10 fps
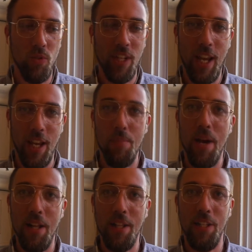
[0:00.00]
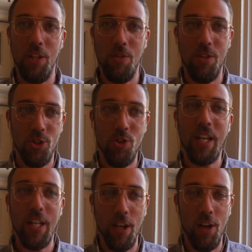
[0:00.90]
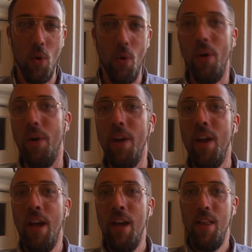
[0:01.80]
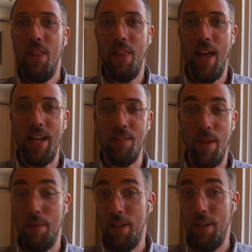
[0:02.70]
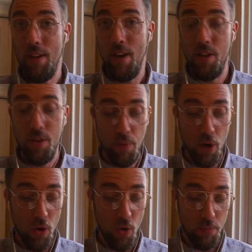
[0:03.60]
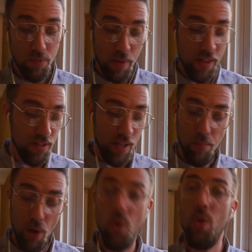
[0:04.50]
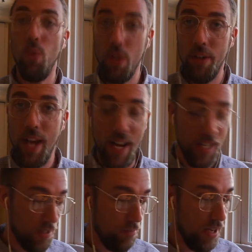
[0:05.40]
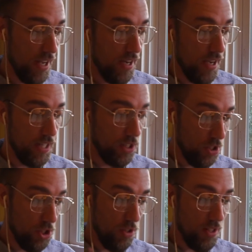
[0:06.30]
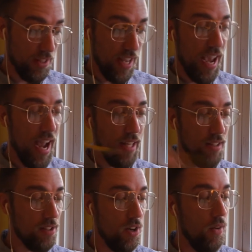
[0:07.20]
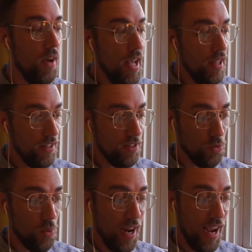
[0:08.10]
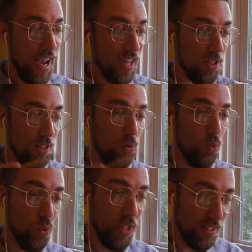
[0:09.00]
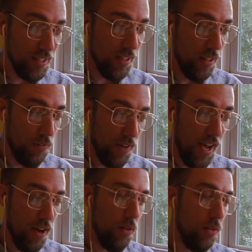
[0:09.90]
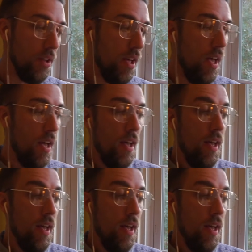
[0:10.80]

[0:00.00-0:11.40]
ringing a bell in you. They're striking a chord that maybe other poems by the same poet will not, but I encourage you to stay at it. So this is one I actually recently found